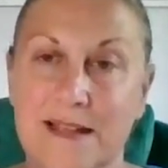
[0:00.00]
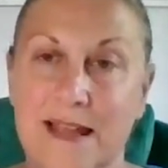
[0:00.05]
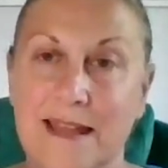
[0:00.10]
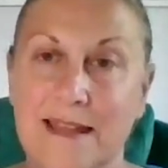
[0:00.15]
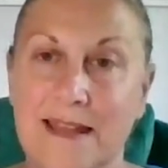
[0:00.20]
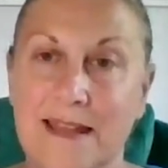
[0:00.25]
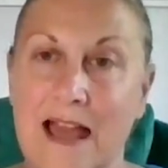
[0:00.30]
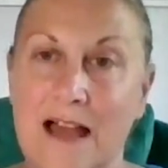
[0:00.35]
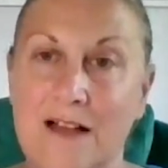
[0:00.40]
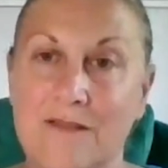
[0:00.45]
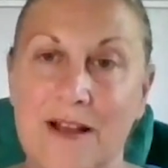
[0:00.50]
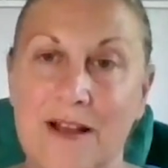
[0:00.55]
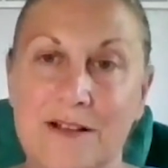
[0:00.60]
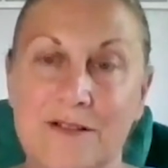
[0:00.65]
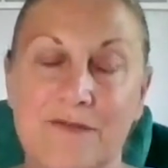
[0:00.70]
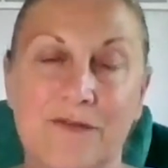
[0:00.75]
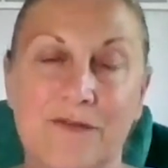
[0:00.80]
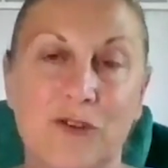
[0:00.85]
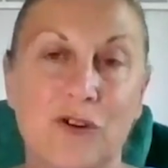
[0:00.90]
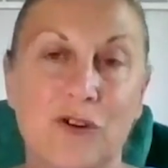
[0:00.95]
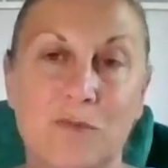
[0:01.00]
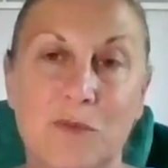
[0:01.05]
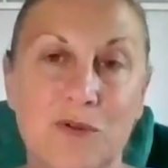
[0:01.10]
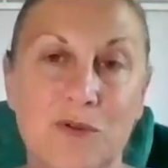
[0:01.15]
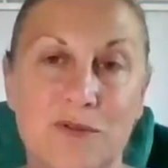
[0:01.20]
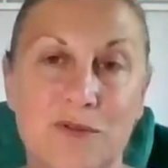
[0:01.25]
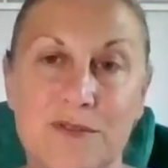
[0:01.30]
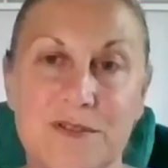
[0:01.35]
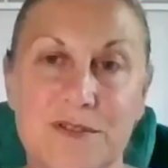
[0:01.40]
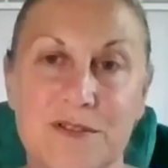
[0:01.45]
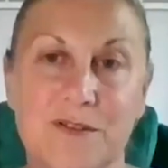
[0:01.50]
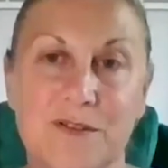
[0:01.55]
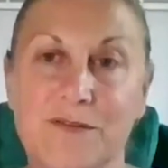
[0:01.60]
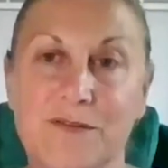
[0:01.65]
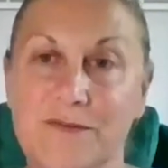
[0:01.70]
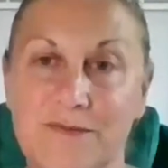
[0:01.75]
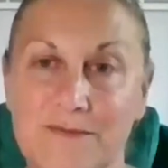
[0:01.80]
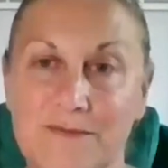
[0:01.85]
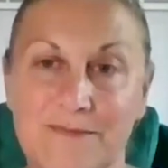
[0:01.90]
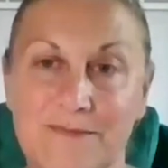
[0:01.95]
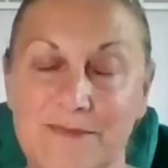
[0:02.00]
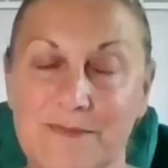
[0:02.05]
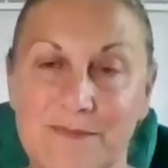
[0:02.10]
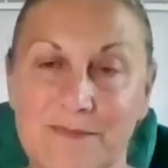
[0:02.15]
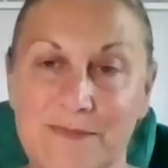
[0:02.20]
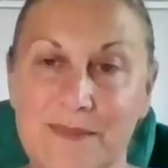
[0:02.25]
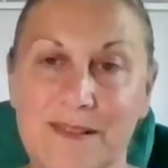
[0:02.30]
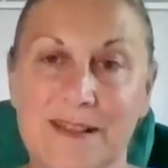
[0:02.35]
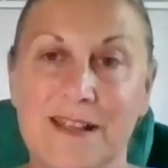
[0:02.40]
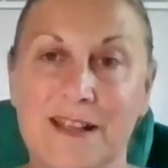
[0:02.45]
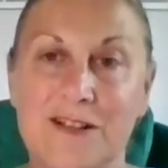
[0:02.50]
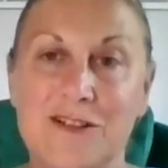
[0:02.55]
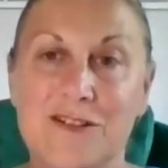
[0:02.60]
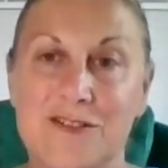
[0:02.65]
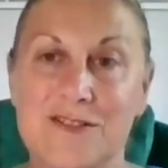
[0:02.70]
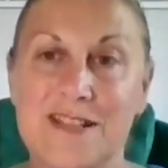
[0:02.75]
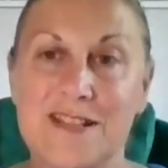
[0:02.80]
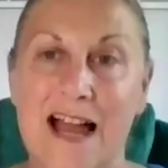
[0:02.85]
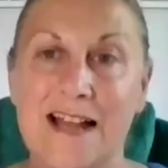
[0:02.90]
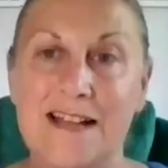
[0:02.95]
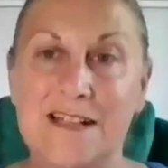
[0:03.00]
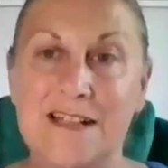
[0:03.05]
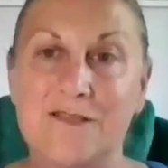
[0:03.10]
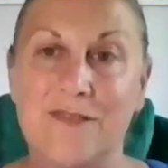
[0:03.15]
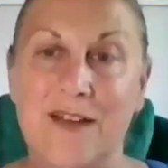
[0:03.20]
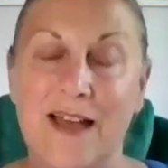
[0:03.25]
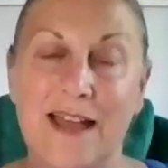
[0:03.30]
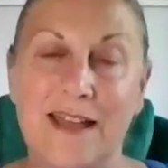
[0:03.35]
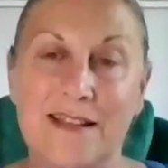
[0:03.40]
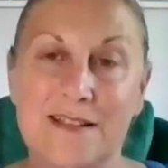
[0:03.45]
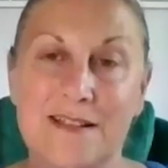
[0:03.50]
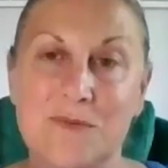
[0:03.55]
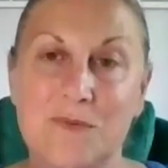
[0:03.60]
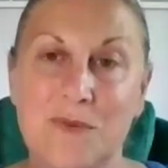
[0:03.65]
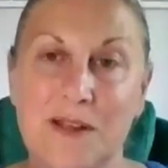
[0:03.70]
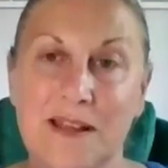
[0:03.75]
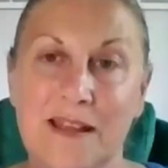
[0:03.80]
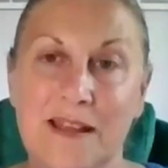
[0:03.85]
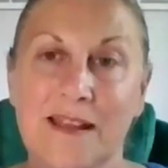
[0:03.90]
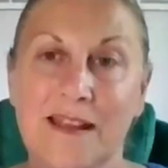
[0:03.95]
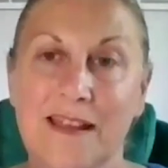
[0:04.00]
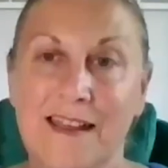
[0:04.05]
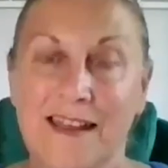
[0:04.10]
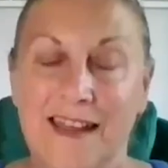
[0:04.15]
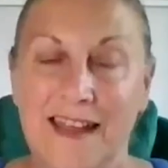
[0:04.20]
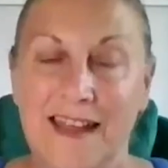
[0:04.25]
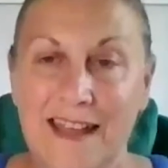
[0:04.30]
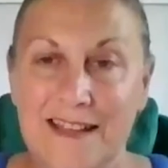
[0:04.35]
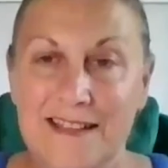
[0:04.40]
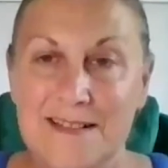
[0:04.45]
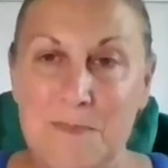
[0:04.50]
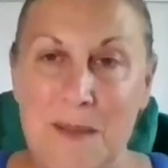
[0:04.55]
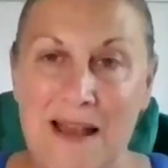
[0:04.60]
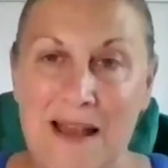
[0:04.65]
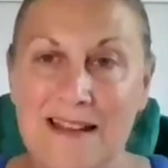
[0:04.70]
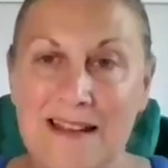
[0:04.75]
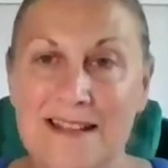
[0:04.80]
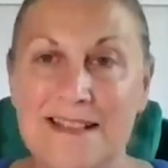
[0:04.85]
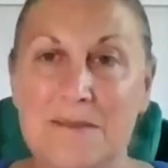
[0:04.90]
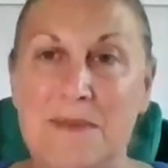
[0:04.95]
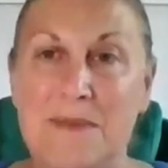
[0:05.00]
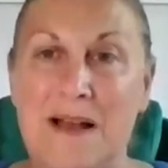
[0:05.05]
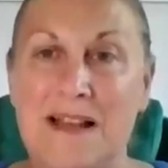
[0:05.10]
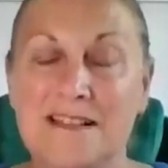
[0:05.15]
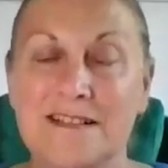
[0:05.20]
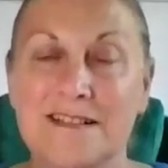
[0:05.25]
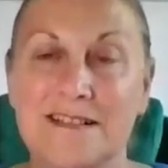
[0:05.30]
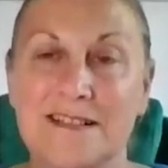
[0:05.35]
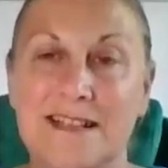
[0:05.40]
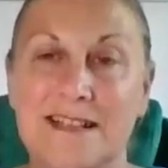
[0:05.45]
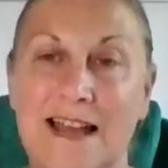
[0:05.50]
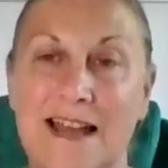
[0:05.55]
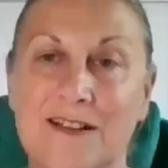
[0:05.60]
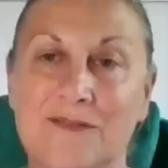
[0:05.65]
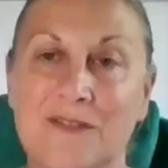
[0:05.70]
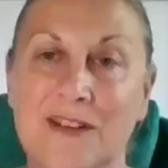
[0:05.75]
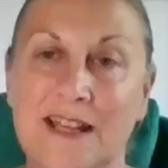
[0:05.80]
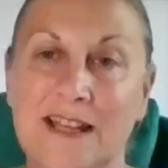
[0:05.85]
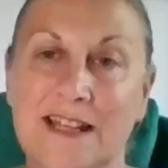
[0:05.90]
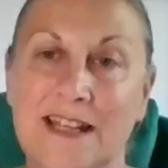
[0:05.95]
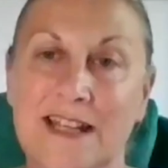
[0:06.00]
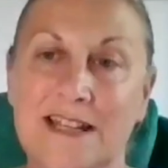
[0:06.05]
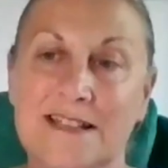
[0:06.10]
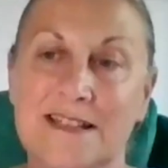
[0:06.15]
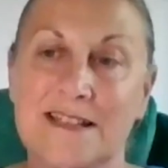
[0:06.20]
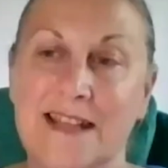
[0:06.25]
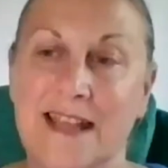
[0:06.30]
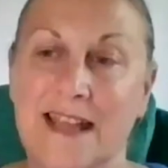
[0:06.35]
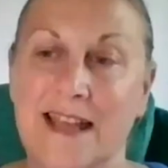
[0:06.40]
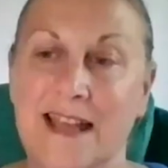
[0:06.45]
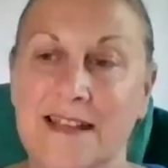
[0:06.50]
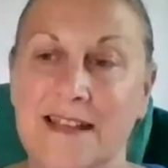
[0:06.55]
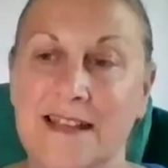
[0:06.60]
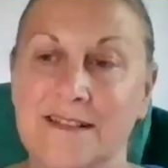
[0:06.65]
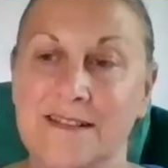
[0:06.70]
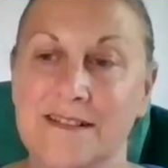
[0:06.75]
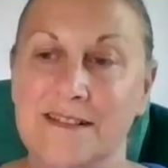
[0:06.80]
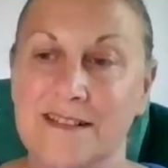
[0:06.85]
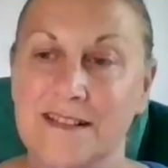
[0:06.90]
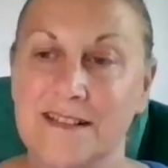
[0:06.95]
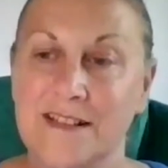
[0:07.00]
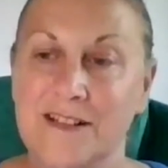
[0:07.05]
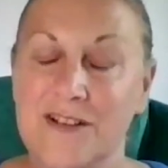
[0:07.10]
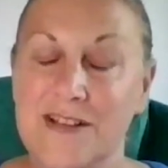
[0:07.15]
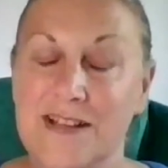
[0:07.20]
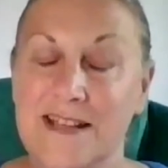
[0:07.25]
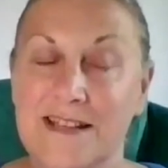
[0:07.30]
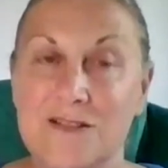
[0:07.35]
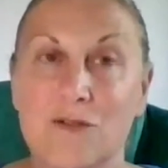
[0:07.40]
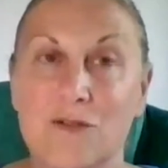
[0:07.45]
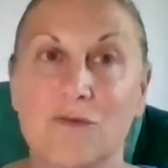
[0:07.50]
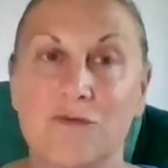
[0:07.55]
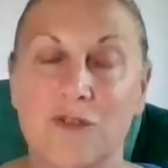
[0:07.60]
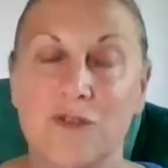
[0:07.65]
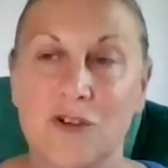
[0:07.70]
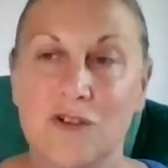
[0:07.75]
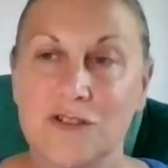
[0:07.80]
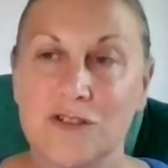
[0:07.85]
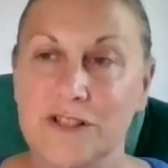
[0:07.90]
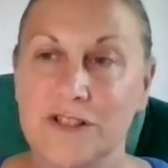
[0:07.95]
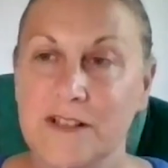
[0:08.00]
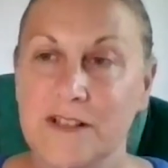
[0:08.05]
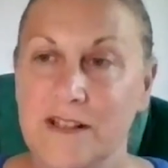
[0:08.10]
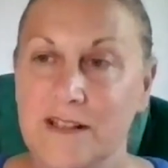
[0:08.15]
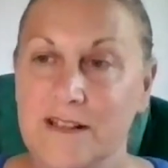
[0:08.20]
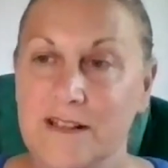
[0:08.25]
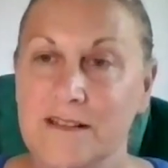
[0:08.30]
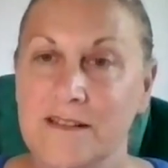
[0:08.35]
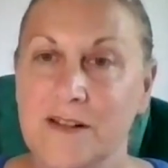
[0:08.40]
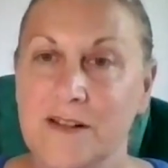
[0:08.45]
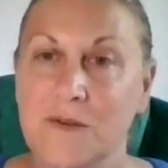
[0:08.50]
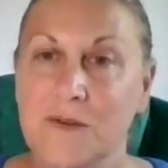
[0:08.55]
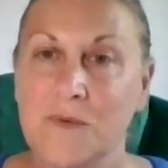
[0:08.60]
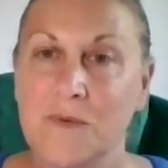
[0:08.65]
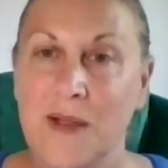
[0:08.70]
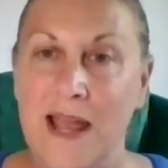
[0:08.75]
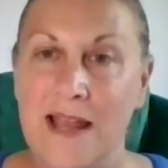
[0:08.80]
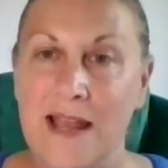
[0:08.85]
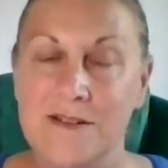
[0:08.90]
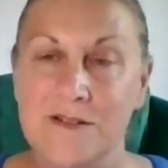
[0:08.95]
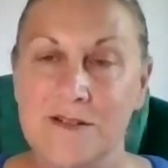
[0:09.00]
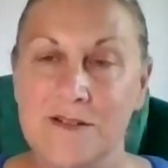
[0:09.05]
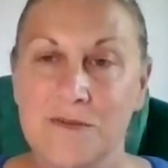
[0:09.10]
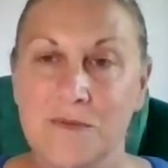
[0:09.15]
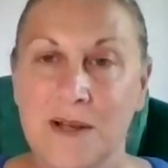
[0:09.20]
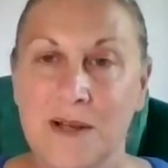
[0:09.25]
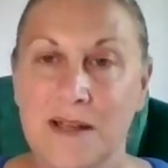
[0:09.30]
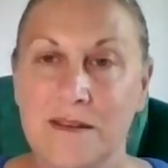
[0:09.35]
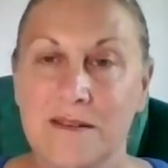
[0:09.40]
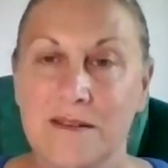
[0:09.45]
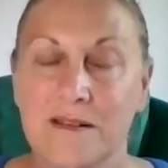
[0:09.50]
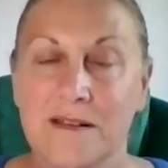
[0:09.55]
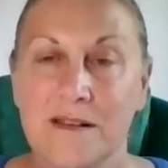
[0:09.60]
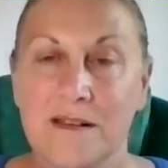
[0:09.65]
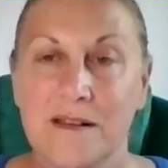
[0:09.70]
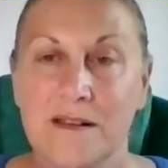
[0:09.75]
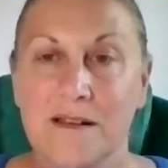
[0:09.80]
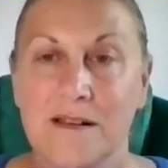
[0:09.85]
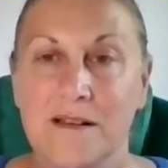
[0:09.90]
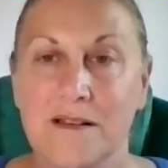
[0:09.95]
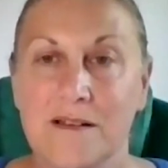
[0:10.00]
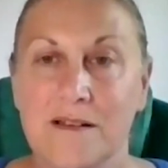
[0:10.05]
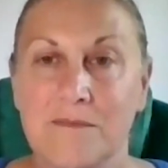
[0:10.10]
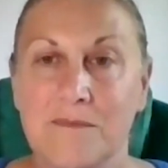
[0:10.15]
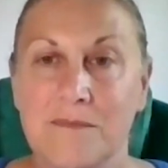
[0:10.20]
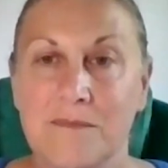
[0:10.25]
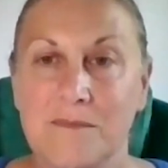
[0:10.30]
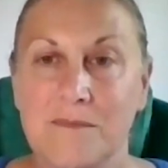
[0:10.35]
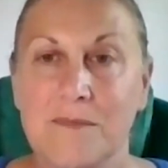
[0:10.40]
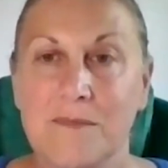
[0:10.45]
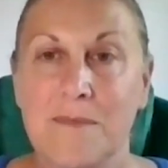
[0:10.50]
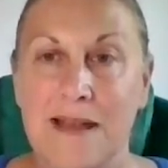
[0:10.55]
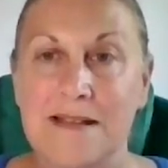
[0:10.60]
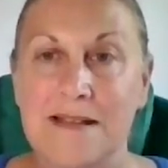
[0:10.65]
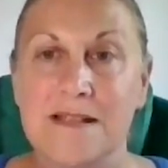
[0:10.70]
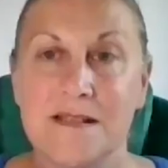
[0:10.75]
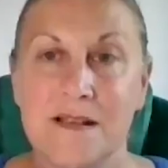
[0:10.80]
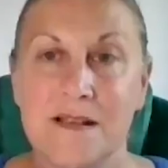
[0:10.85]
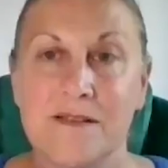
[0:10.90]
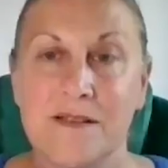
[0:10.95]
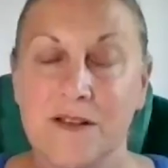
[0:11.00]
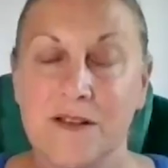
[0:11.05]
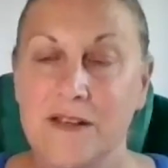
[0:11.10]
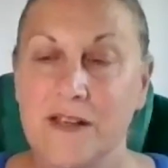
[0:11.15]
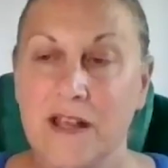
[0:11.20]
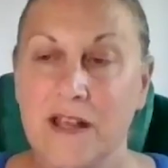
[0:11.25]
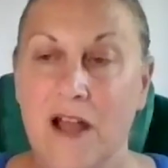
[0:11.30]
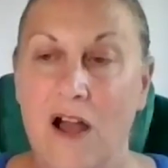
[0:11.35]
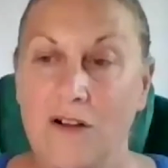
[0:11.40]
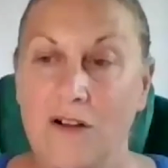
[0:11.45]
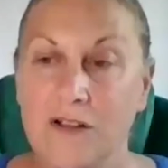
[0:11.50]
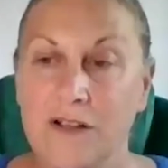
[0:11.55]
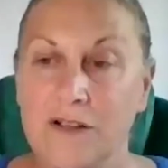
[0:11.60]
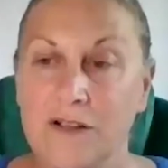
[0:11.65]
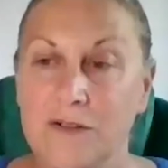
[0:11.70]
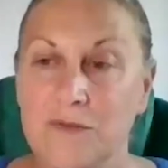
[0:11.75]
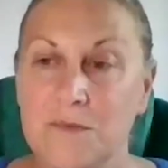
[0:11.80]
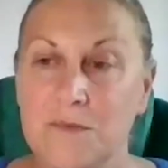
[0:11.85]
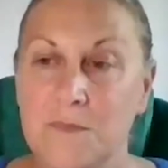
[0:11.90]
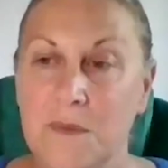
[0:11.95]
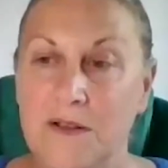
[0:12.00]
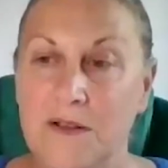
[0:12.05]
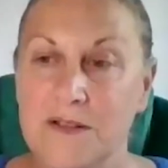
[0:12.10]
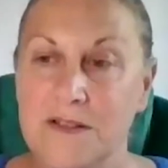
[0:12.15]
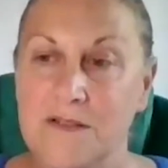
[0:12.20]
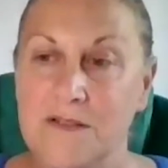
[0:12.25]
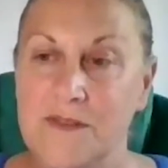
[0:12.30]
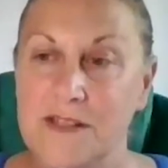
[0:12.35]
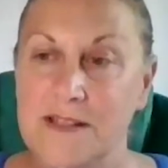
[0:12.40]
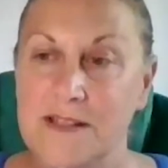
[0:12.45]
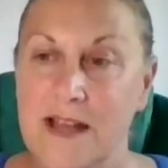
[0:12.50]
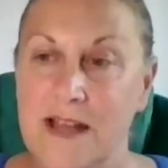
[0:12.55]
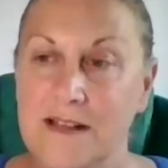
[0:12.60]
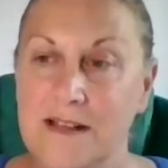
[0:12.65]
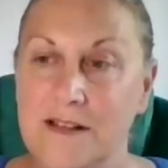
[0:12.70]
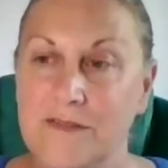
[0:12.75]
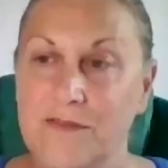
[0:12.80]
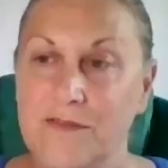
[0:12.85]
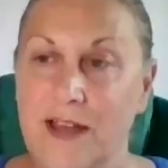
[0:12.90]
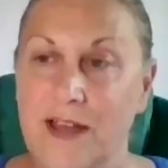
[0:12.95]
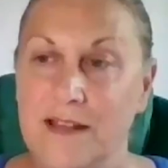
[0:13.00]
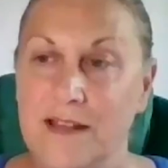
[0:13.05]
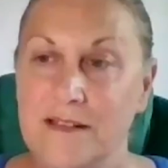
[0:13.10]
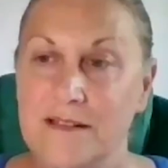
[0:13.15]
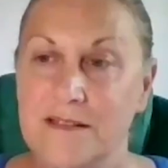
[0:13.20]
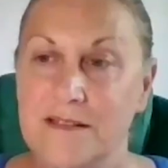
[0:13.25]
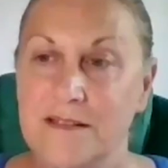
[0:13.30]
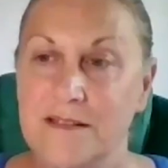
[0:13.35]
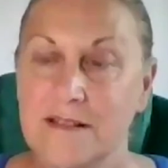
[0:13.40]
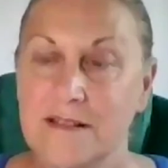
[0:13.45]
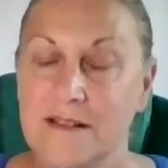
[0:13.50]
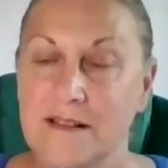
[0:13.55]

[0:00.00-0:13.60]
say, yeah, I've had 4 months of, you know, side effects. It's a balancing act, really, isn't it? And, you know, it's unfortunate that we end up with medicine that you can't use because of the side effects.